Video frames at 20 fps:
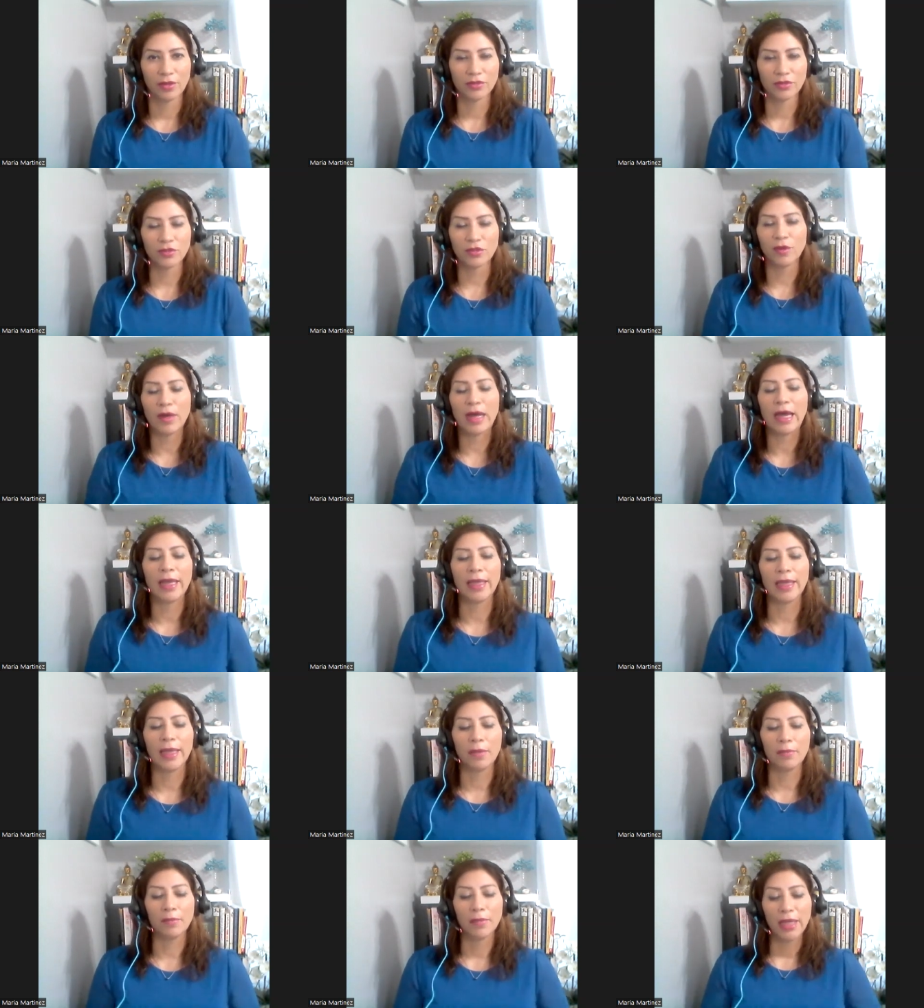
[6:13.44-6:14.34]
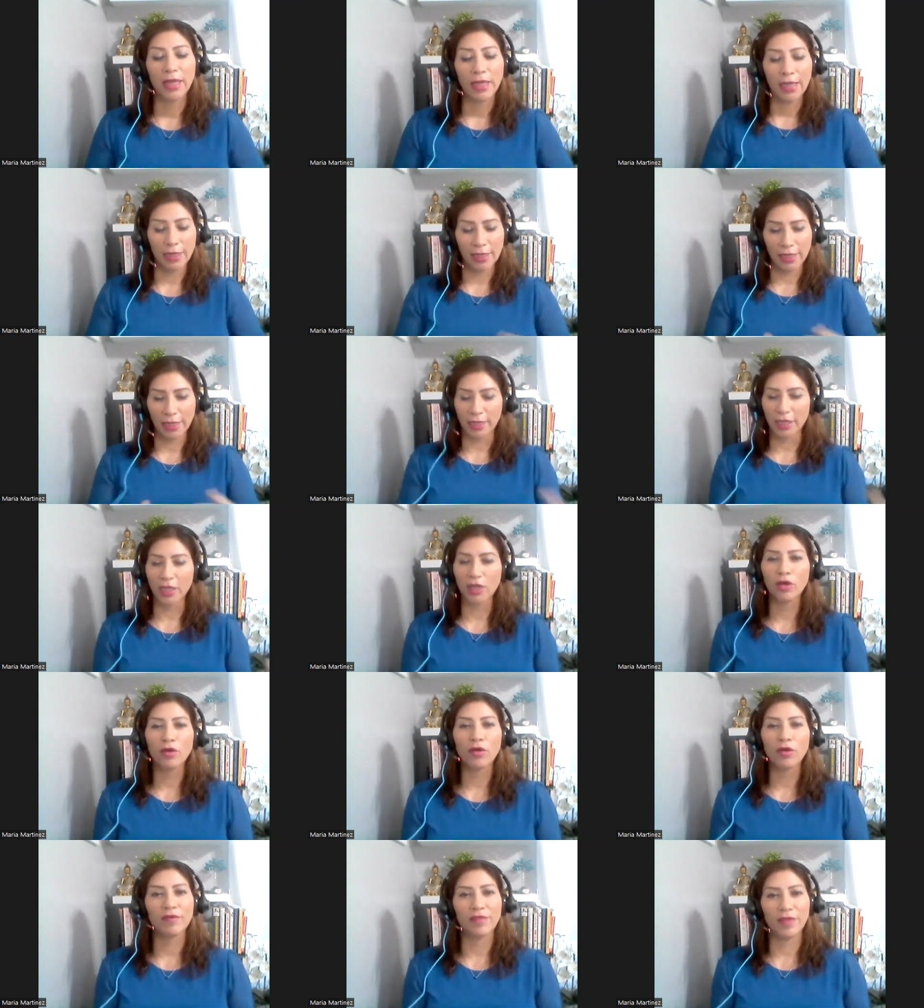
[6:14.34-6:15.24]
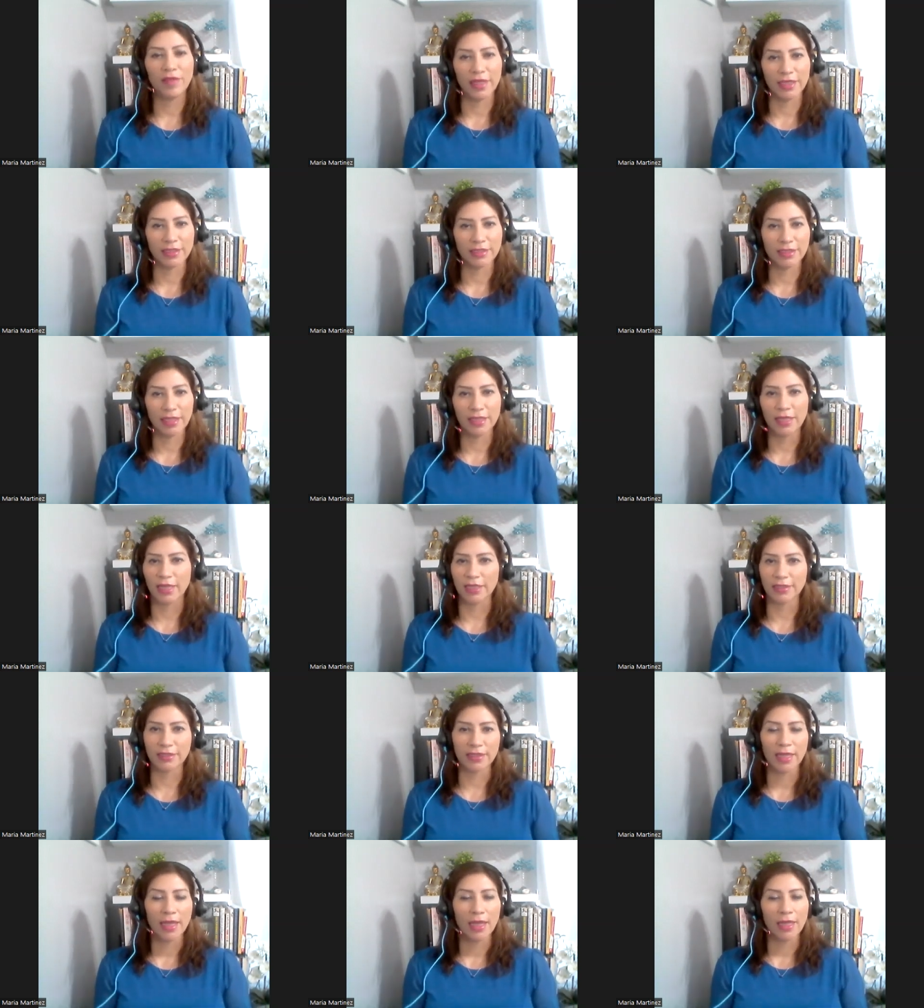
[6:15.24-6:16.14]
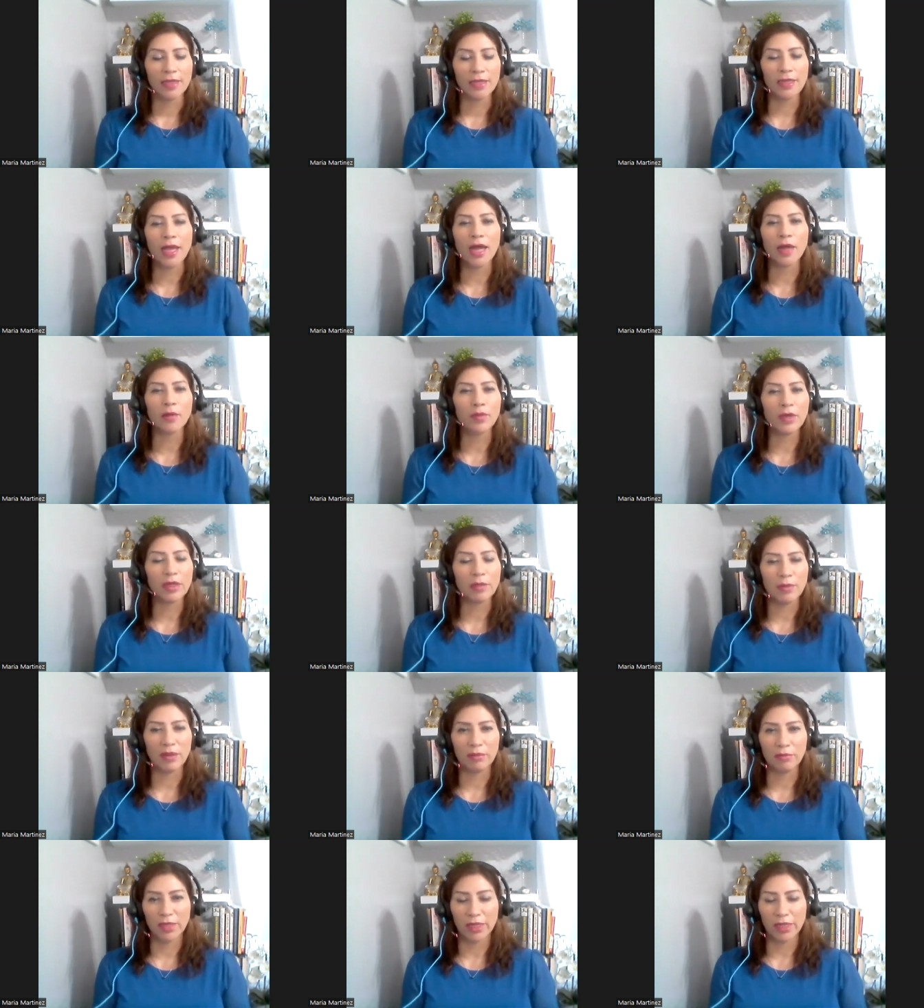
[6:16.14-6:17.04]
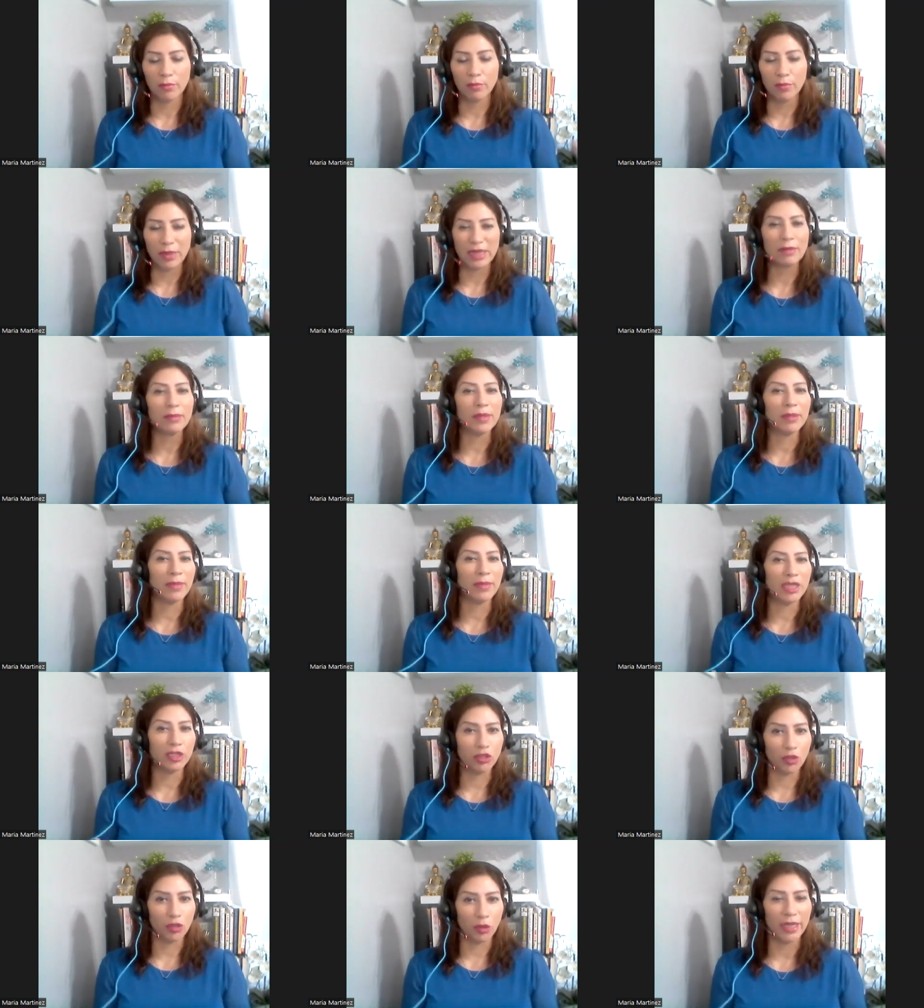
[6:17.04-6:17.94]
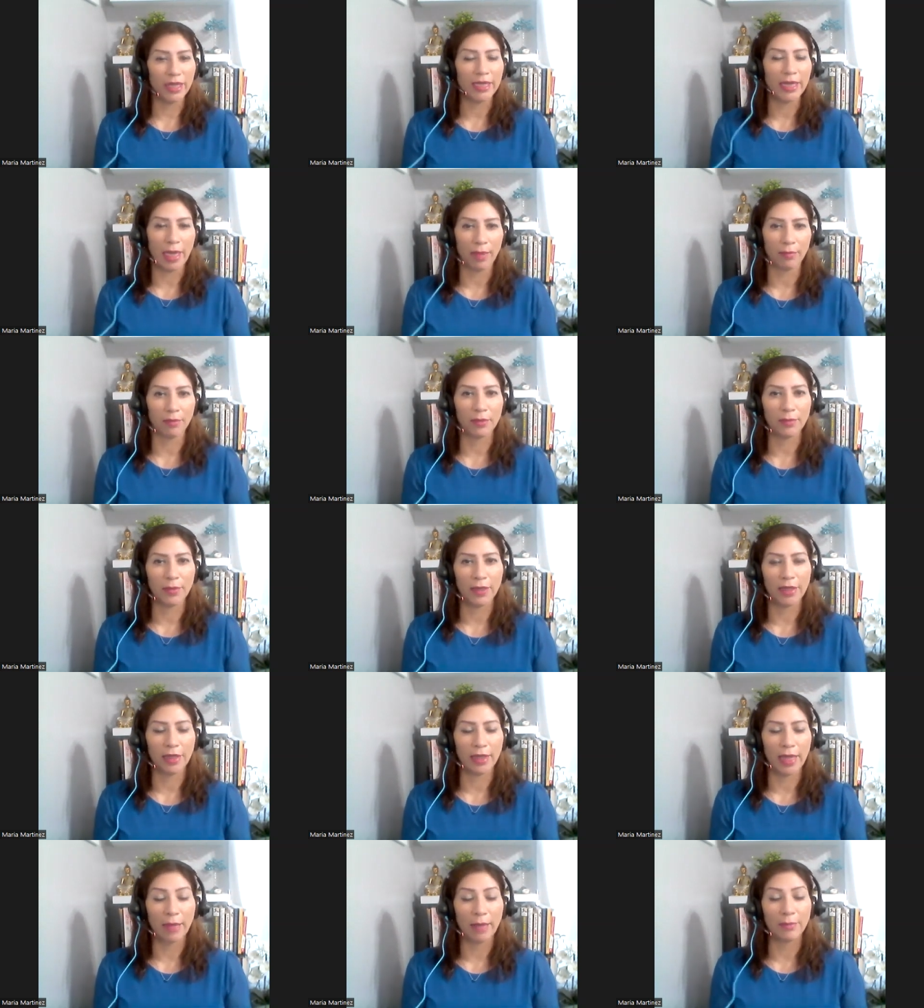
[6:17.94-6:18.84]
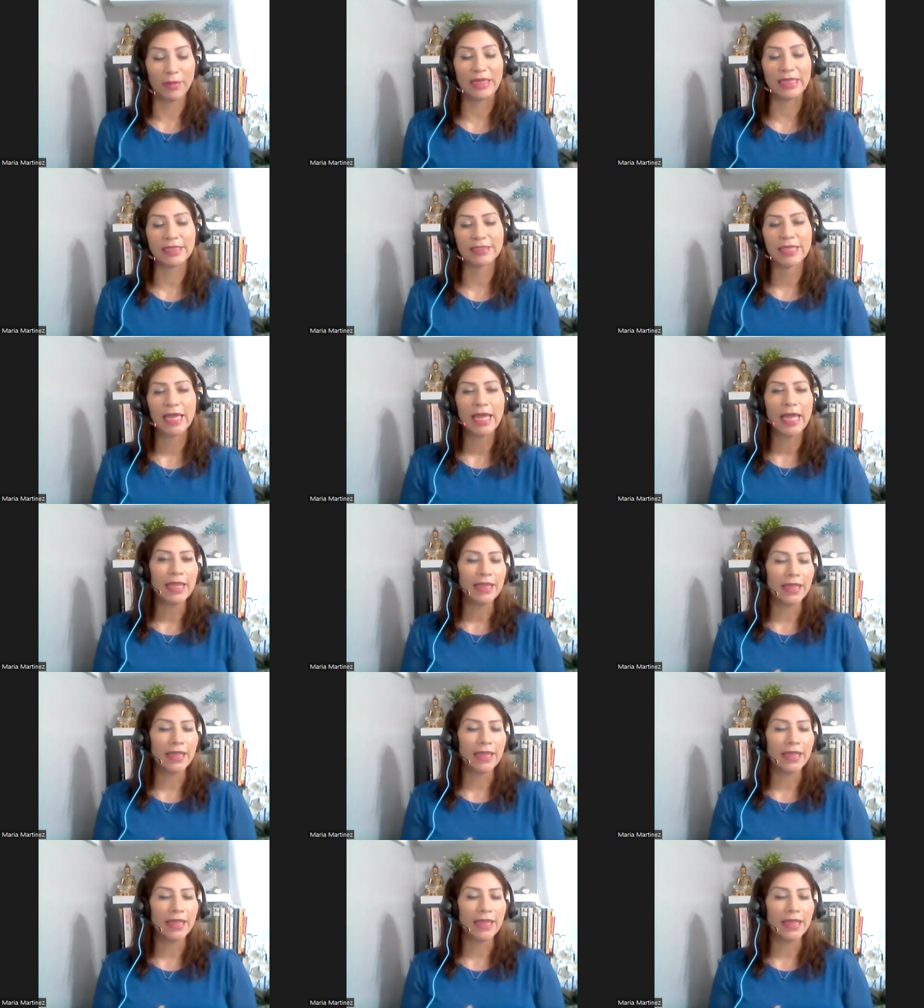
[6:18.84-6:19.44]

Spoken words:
So I am letting go of this that is not bringing me joy and happiness.